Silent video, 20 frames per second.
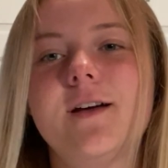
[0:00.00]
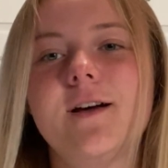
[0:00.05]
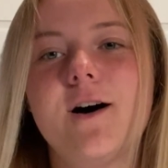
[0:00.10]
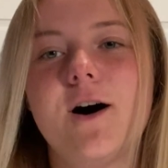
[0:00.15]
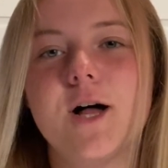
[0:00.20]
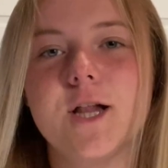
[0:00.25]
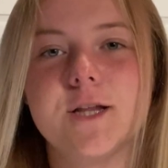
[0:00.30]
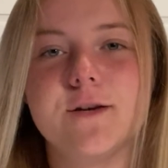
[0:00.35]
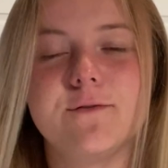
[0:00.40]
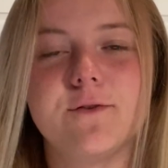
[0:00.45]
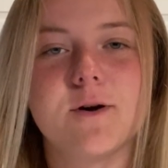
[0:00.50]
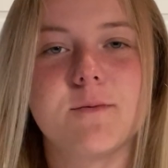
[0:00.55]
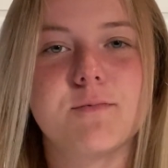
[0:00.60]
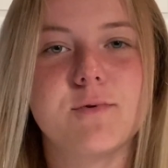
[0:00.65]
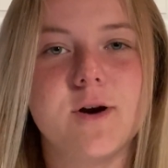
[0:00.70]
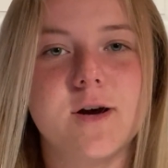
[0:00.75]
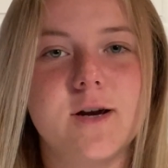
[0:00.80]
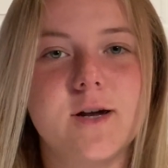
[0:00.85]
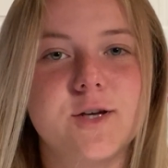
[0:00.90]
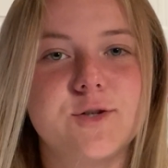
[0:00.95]
All of our
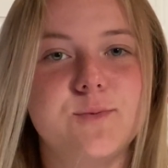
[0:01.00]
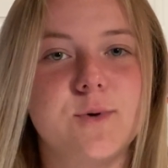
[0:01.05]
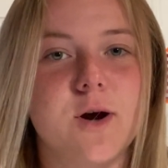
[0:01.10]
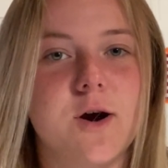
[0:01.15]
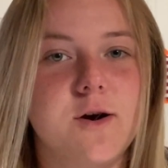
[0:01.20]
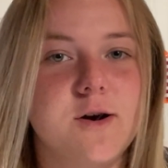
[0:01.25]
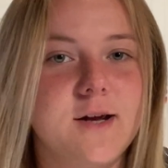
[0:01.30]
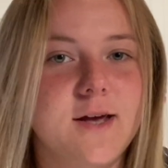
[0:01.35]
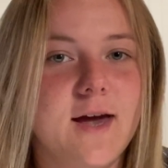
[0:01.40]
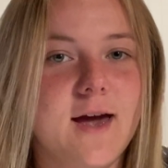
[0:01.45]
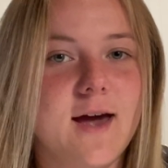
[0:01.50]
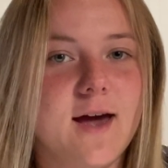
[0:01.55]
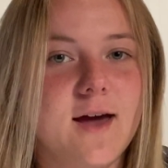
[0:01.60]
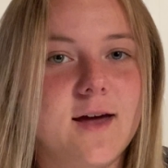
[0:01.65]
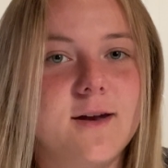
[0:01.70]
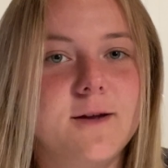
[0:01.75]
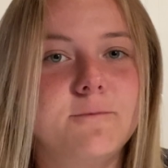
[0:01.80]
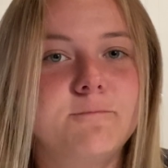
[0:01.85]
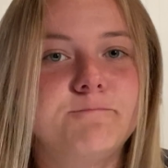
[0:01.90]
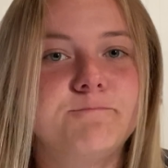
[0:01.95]
products we already
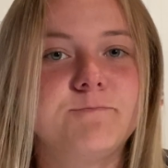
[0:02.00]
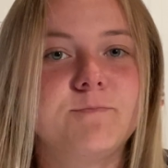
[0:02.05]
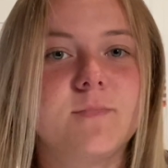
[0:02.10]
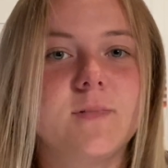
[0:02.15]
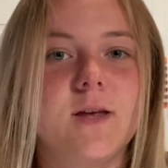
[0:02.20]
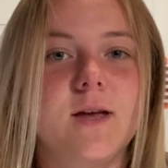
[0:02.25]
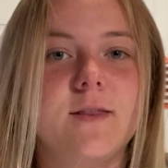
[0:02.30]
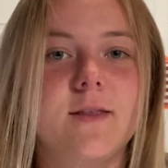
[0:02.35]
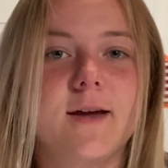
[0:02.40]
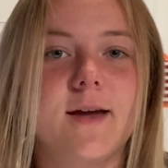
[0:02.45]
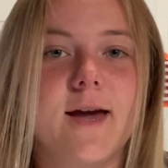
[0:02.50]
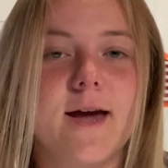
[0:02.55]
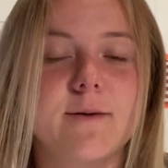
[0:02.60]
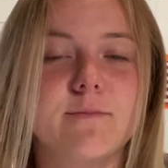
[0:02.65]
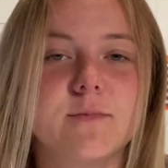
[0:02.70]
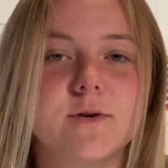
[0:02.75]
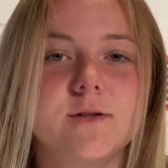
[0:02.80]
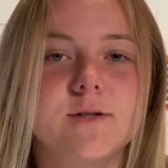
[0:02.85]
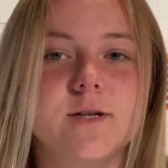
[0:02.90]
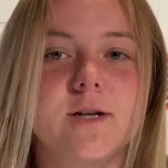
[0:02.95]
had, and the
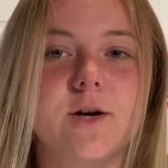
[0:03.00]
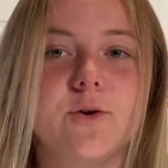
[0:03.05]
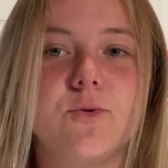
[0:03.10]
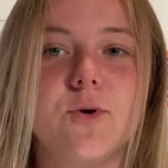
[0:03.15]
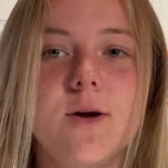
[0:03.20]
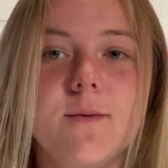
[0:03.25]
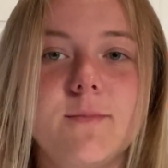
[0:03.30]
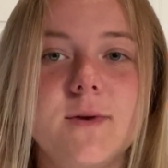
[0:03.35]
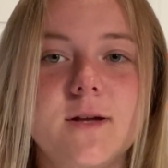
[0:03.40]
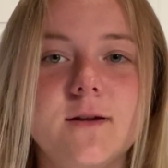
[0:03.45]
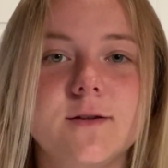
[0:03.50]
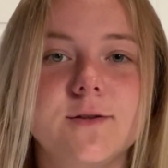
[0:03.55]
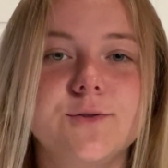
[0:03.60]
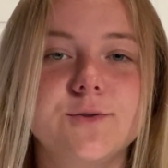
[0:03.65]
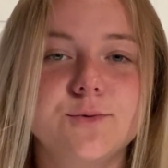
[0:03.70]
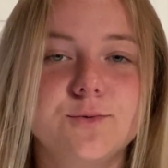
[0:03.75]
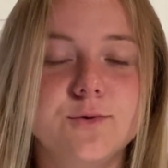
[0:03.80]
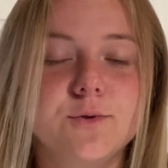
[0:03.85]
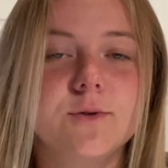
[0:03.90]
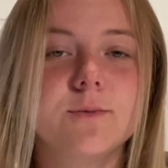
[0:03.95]
cameras and equipment the
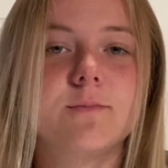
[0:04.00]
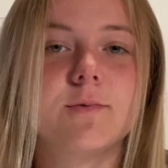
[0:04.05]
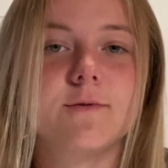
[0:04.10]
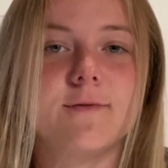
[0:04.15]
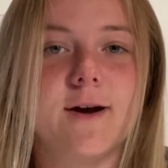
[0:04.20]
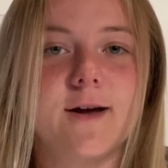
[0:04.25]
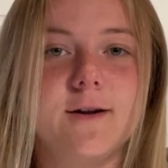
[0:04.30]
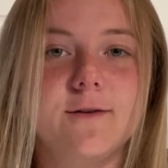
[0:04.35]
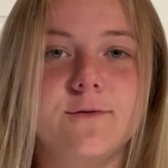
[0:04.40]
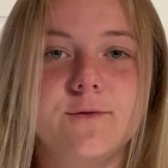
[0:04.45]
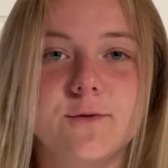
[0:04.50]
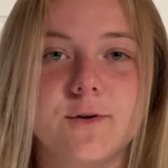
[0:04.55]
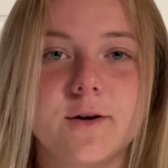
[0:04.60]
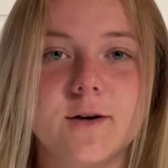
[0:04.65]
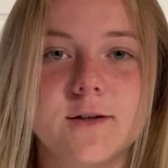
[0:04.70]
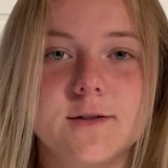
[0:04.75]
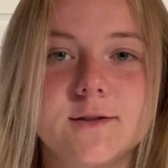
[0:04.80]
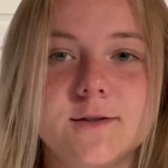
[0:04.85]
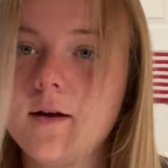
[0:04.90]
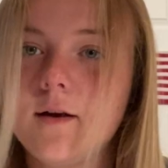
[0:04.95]
school provided for
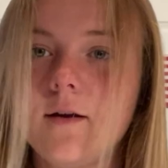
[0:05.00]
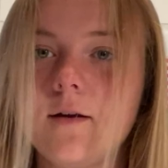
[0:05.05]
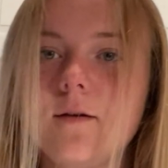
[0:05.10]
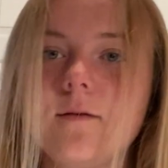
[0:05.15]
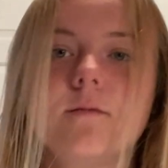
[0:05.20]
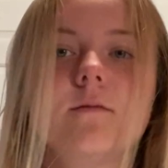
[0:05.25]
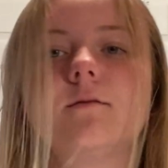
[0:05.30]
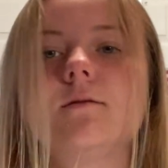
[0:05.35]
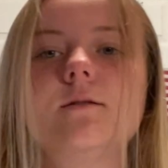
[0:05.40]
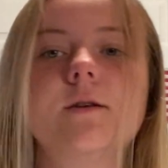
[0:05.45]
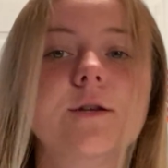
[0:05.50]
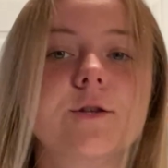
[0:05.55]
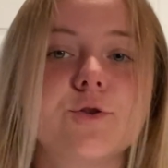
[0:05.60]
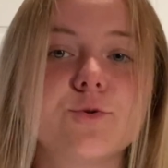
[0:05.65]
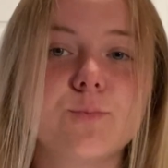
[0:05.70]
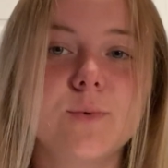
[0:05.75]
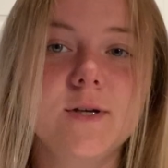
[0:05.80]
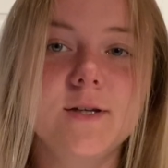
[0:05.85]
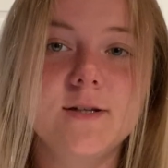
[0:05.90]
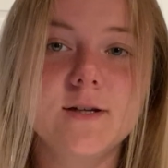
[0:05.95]
us. Since
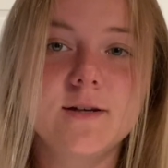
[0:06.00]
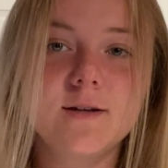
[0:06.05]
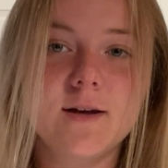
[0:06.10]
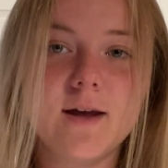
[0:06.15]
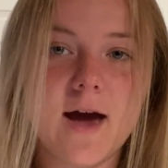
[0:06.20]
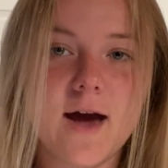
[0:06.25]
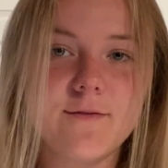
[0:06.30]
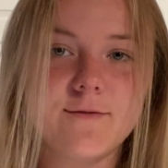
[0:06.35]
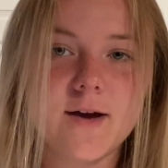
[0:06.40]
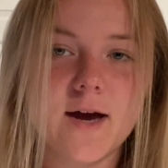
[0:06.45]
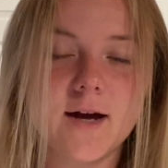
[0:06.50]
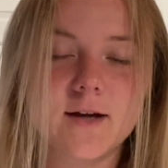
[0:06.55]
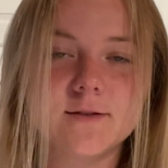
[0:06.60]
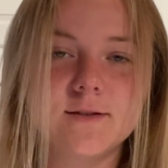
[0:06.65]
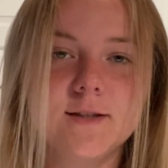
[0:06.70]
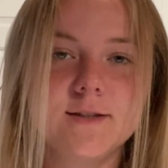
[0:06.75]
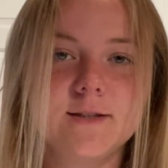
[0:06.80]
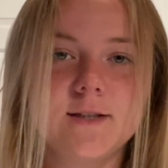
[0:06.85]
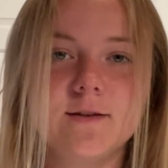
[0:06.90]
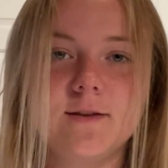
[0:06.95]
we didn't have
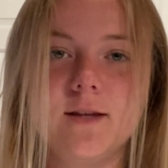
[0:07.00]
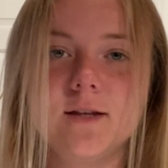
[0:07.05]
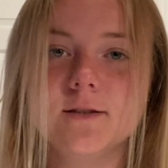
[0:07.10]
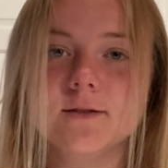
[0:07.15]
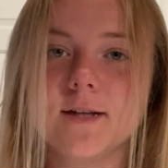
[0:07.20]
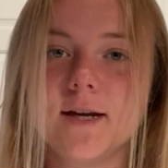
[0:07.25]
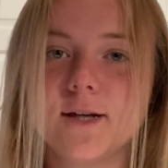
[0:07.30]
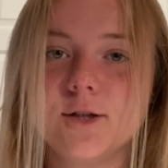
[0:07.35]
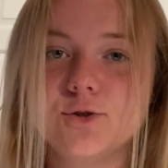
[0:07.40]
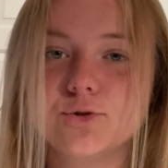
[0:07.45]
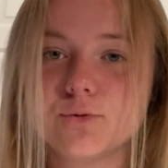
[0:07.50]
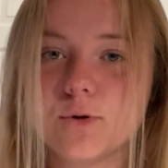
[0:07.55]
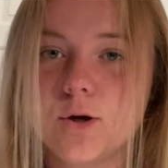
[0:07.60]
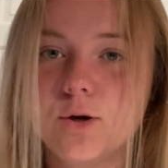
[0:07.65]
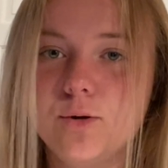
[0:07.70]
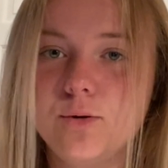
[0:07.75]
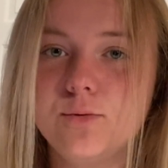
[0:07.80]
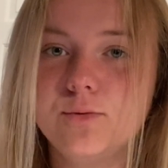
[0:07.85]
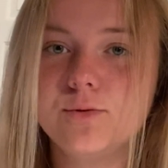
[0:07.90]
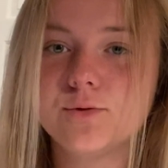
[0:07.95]
access to things like
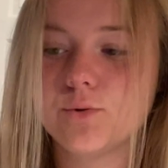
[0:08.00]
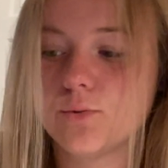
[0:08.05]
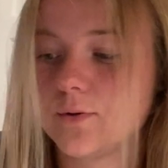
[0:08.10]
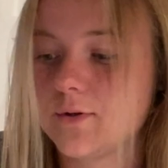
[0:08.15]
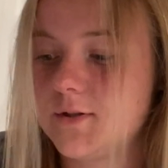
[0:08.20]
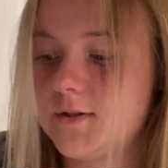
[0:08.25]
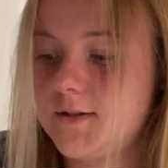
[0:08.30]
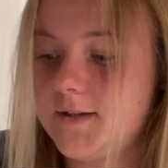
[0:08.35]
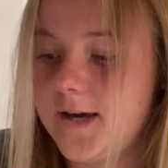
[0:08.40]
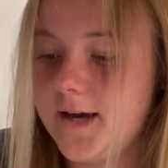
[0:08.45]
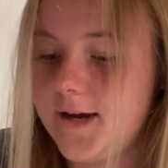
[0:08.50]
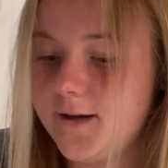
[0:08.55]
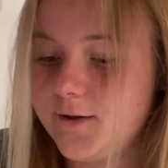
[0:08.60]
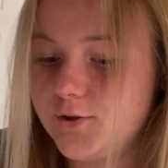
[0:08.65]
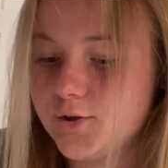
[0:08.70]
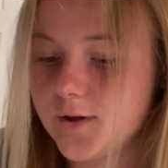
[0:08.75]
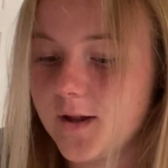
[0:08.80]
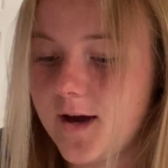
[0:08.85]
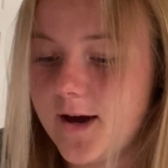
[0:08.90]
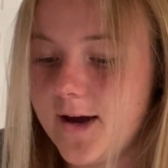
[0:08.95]
drones or stage
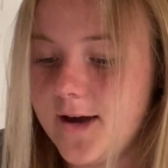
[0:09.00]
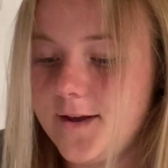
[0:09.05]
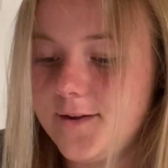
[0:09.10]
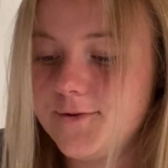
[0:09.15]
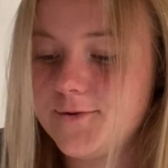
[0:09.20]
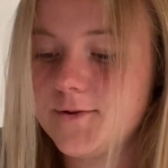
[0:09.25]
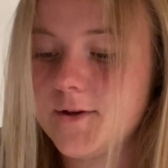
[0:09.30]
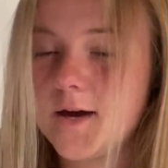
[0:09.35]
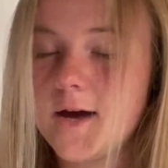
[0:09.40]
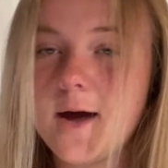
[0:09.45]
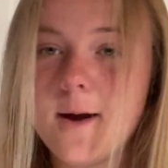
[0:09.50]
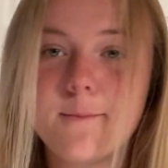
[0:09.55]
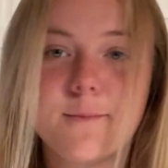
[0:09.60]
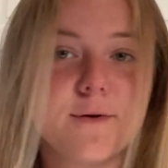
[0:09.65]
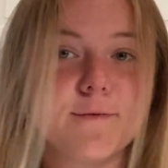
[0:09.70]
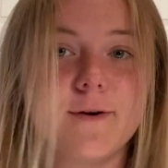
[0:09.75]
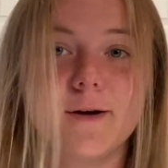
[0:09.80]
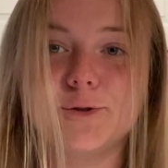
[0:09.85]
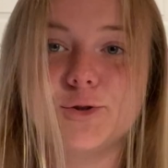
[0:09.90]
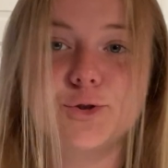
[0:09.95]
lights,
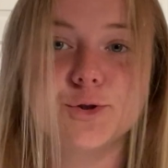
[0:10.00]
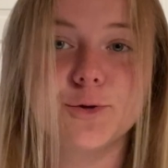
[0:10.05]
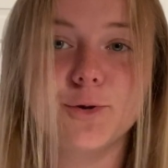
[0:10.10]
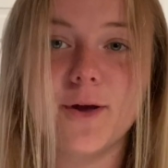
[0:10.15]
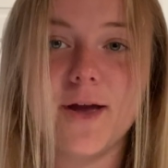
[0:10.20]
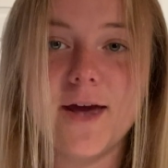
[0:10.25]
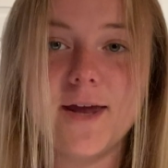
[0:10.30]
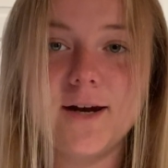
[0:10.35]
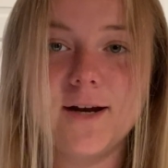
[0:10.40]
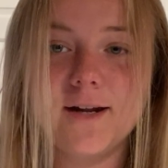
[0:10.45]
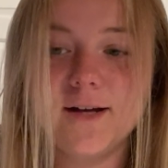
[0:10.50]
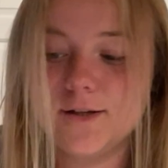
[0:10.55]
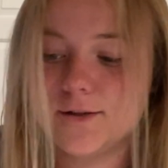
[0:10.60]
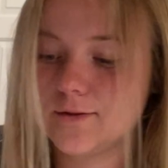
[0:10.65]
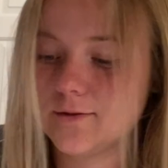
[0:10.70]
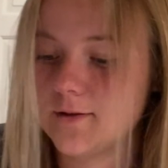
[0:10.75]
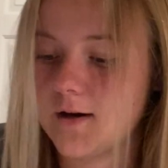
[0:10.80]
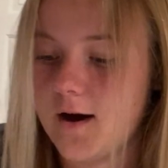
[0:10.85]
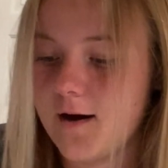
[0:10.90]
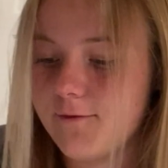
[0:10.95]
professional editing
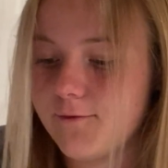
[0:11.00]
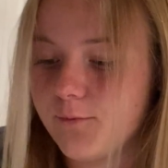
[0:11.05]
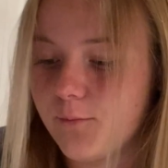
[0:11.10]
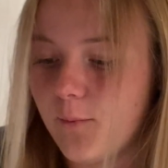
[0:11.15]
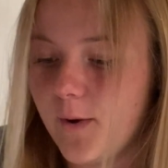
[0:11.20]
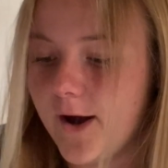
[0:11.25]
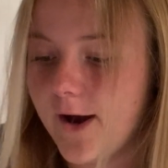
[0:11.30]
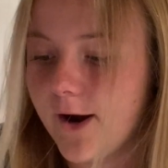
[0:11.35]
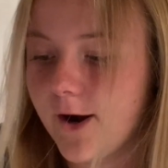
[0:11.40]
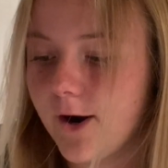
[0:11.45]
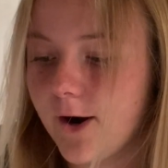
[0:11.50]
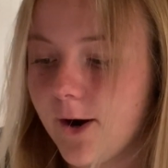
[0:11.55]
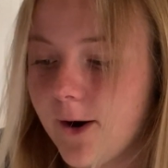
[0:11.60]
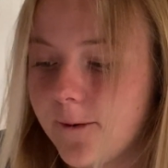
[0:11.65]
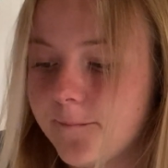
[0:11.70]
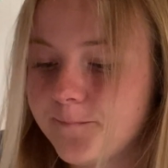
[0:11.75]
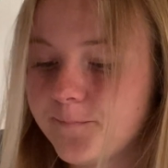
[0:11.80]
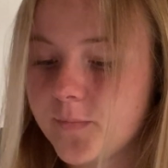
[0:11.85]
software,